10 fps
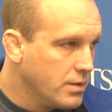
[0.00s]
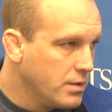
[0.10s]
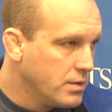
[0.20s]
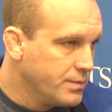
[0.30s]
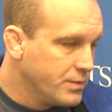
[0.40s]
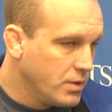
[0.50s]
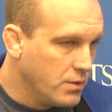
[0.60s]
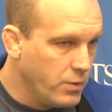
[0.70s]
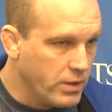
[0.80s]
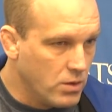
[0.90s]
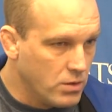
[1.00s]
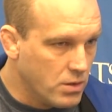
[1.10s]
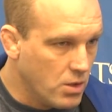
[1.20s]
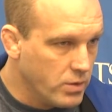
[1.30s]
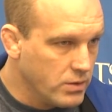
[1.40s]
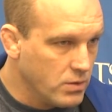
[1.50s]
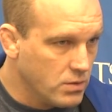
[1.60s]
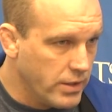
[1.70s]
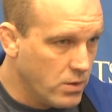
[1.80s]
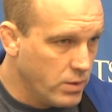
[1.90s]
So if we can hold our own at those
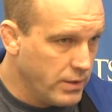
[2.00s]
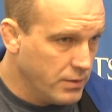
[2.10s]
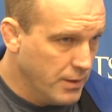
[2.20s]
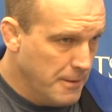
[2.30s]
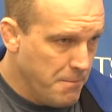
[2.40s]
lighter weights,